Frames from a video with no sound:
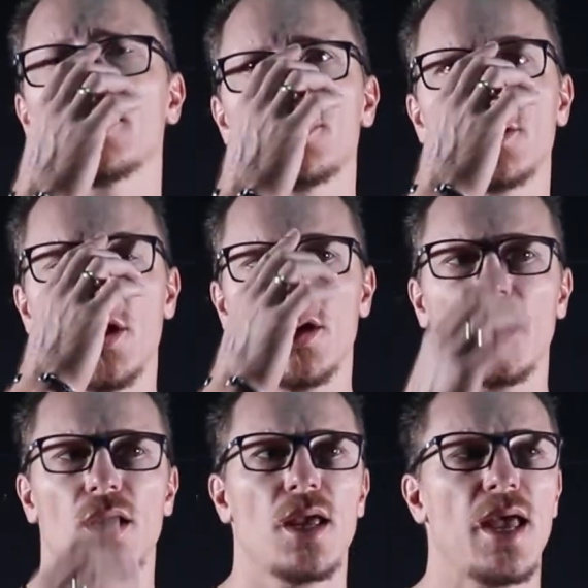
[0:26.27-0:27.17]

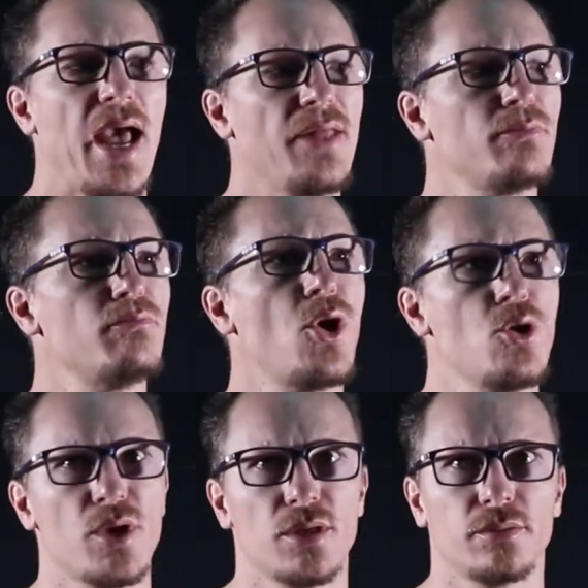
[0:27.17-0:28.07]
So at the
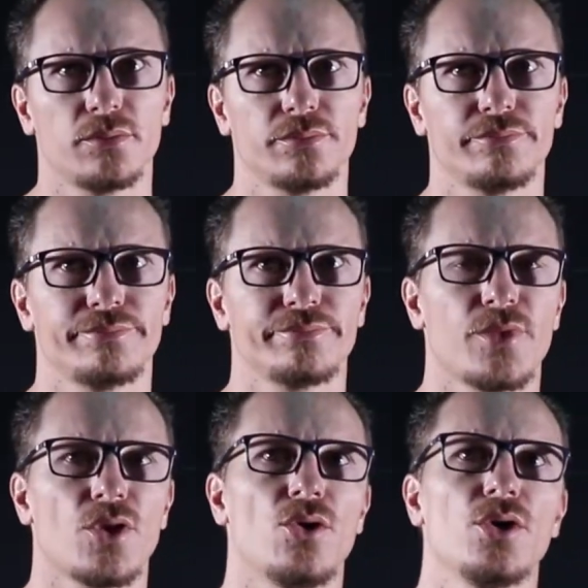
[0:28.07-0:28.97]
moment,
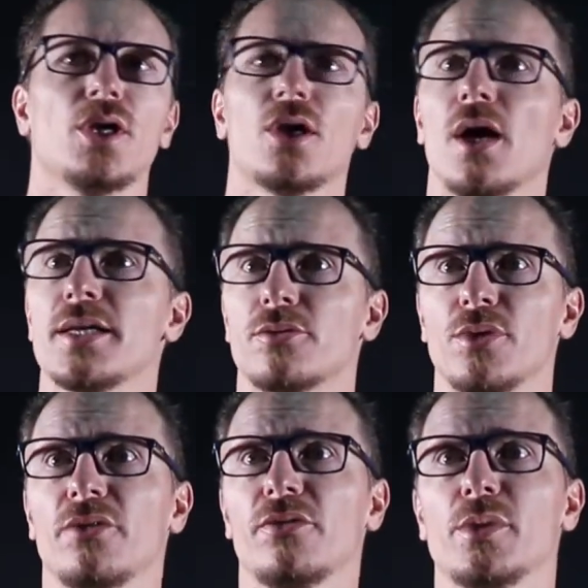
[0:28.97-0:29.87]
all you guys are
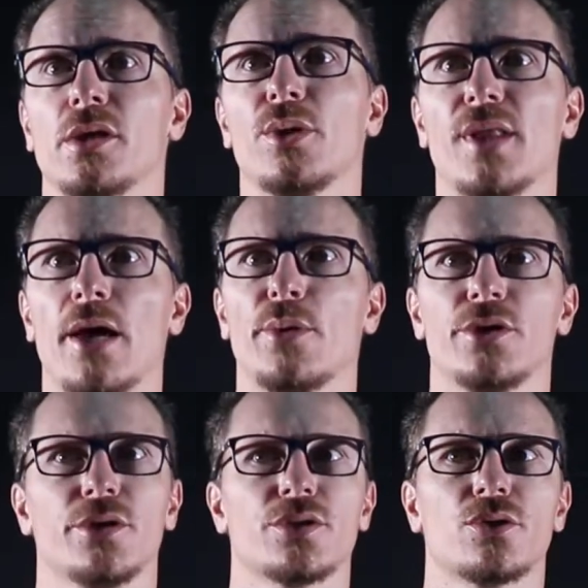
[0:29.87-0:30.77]
really familiar with how we
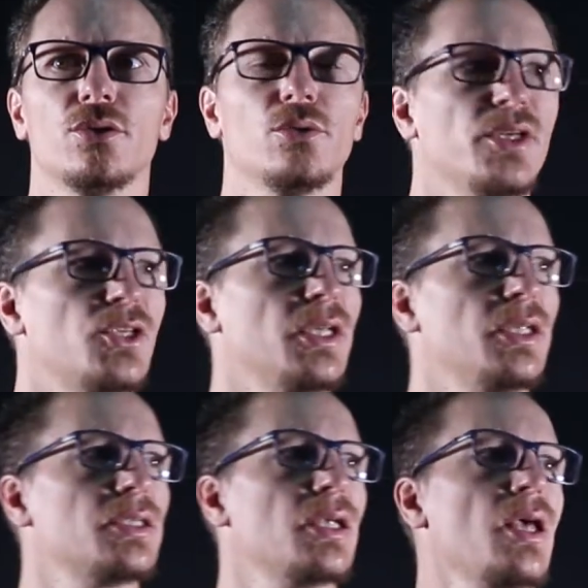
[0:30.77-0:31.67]
do school, which
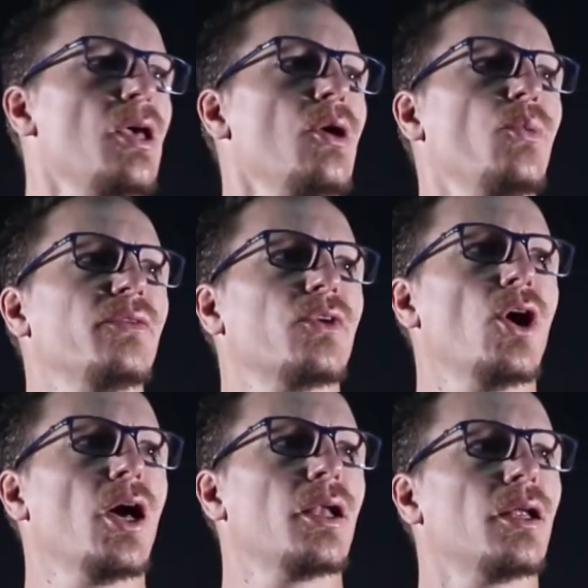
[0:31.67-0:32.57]
is we've
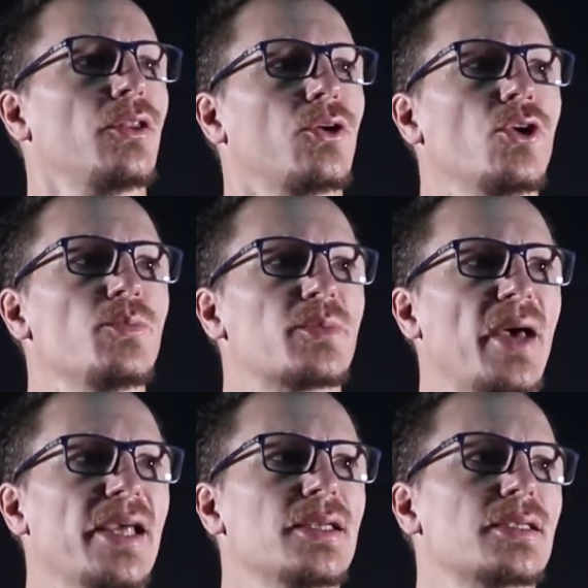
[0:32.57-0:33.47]
got the group
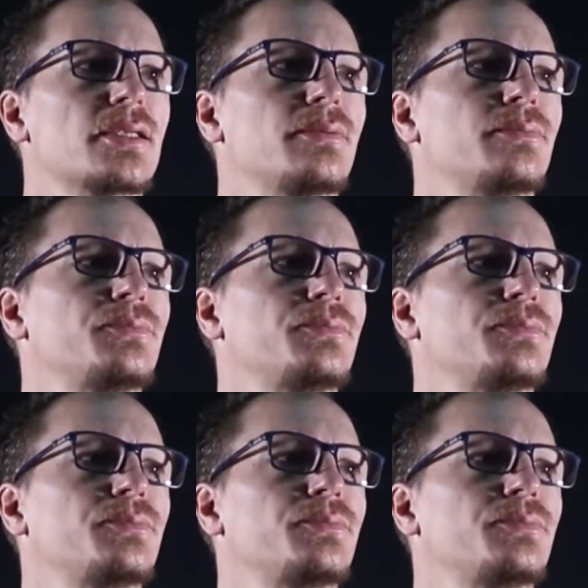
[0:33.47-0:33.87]
space,